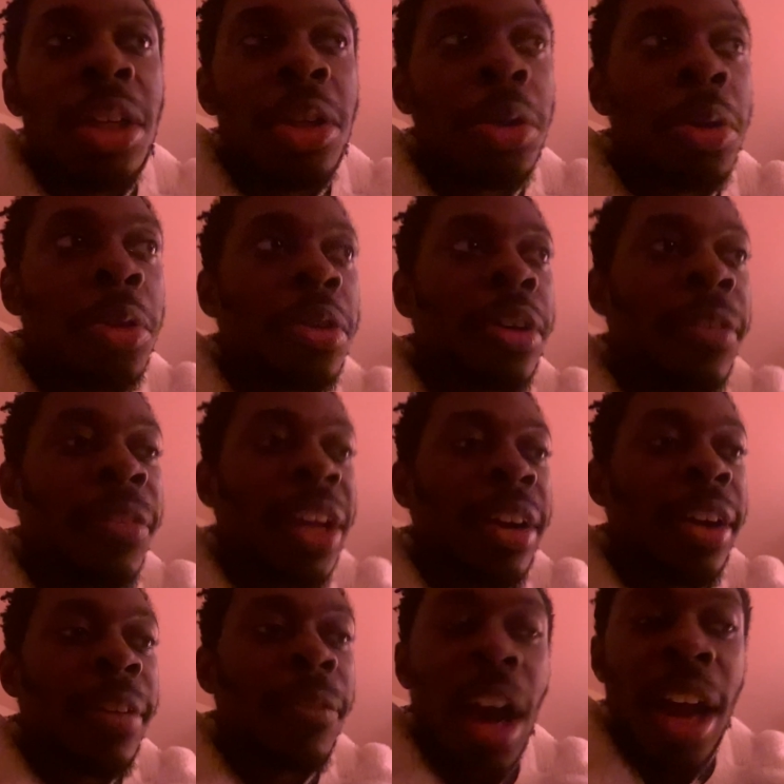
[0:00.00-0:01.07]
who are
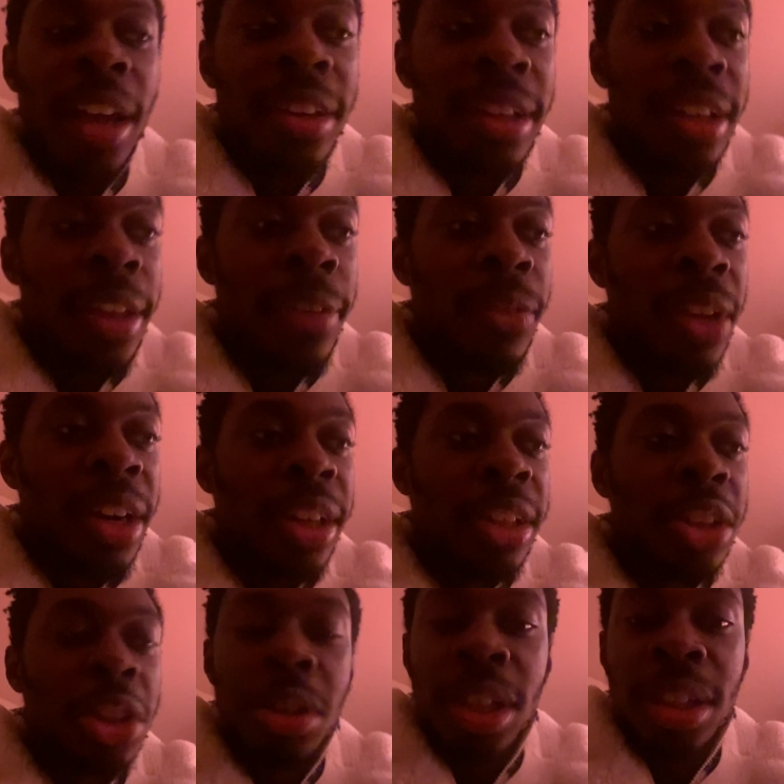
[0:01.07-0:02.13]
very violent and very
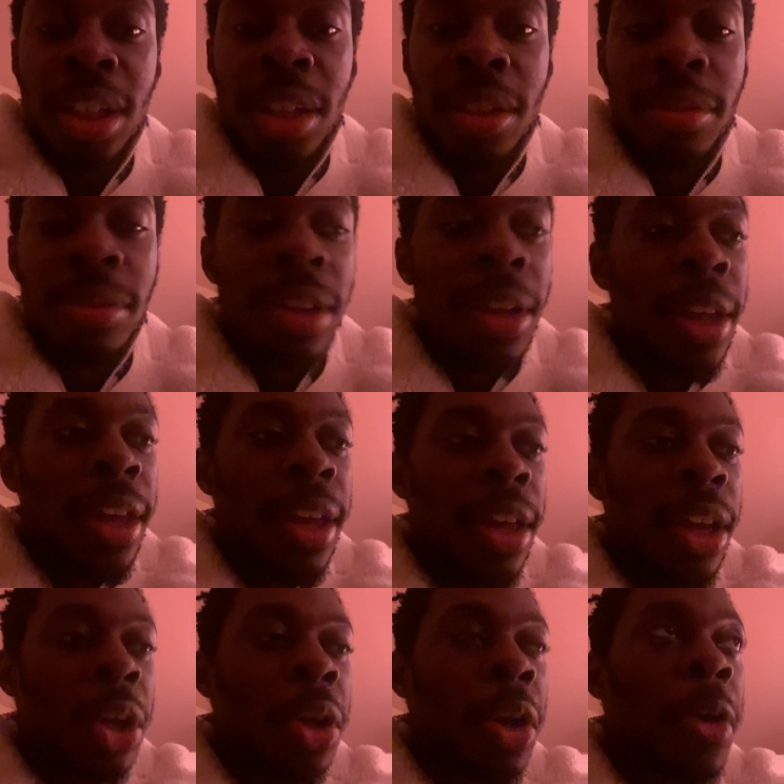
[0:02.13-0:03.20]
destructive,
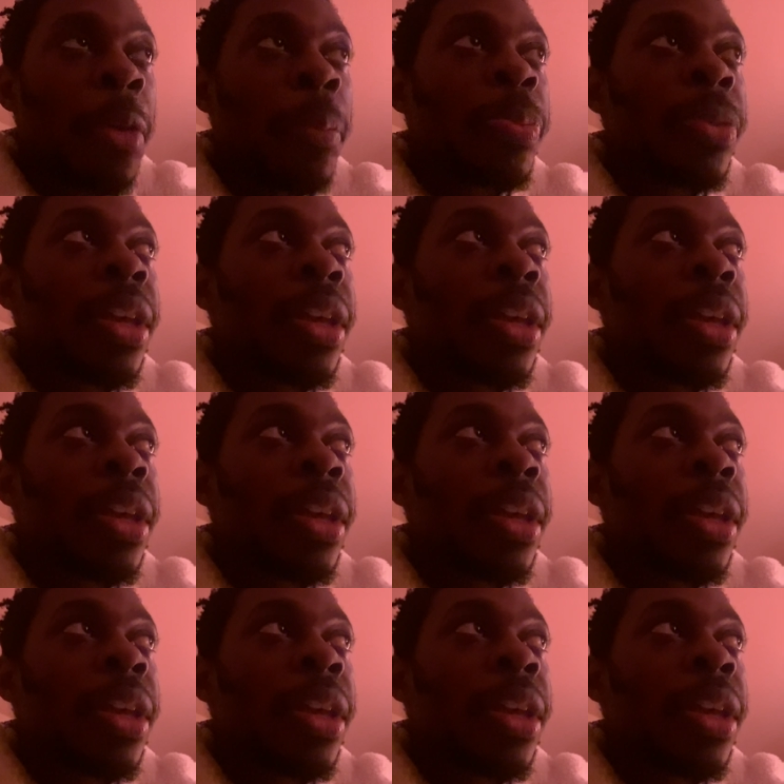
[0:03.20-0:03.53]
you know.